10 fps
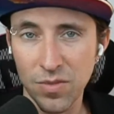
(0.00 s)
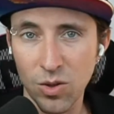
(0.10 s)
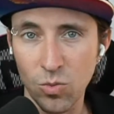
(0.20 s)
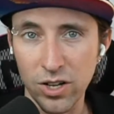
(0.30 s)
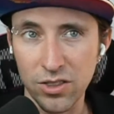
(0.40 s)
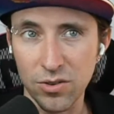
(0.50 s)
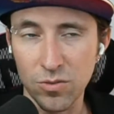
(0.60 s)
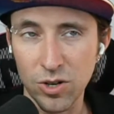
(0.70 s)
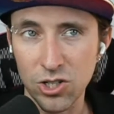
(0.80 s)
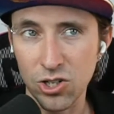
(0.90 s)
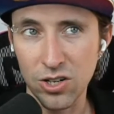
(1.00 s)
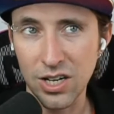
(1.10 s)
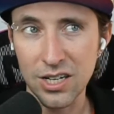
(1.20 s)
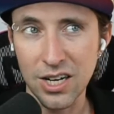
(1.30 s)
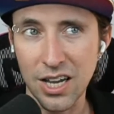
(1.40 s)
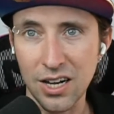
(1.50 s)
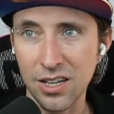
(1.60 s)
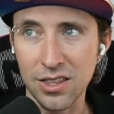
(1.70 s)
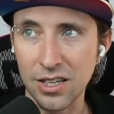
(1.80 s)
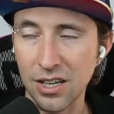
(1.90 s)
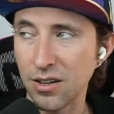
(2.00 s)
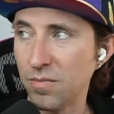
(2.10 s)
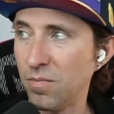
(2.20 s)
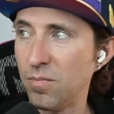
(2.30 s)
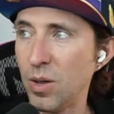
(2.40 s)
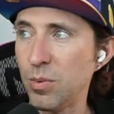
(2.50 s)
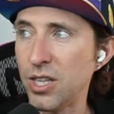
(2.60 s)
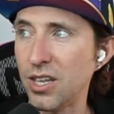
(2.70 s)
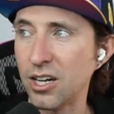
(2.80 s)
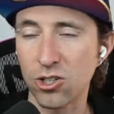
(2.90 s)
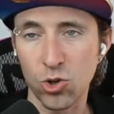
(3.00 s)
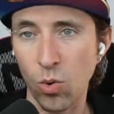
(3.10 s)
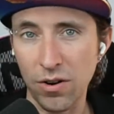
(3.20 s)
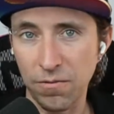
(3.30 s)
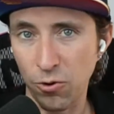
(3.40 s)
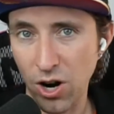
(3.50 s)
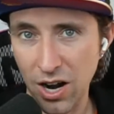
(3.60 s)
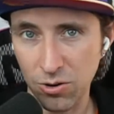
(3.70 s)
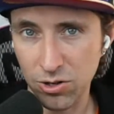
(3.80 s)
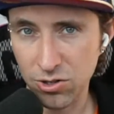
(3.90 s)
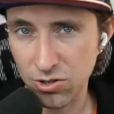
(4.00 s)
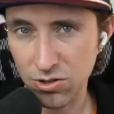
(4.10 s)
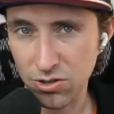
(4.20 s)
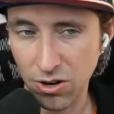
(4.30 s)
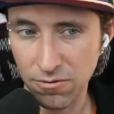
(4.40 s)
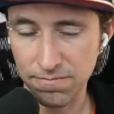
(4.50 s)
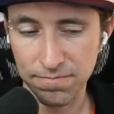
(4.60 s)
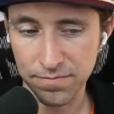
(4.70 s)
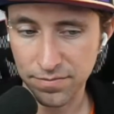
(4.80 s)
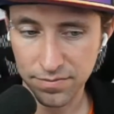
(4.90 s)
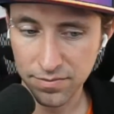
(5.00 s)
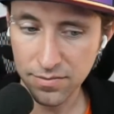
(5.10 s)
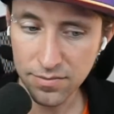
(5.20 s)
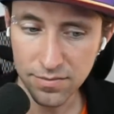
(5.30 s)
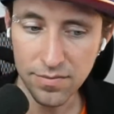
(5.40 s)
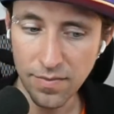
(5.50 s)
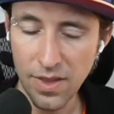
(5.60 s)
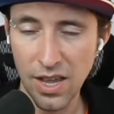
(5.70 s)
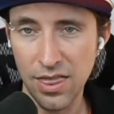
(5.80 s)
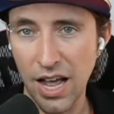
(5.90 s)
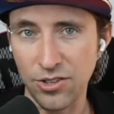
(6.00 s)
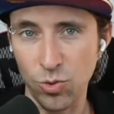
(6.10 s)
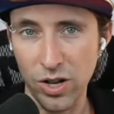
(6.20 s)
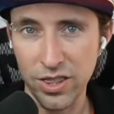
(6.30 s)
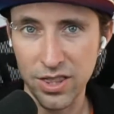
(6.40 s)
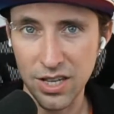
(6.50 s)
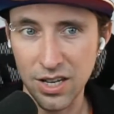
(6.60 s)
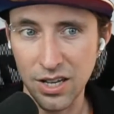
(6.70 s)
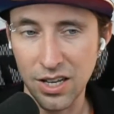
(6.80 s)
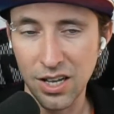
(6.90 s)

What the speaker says: with Richard indicating that maybe in the next 24 hours or so, that's when the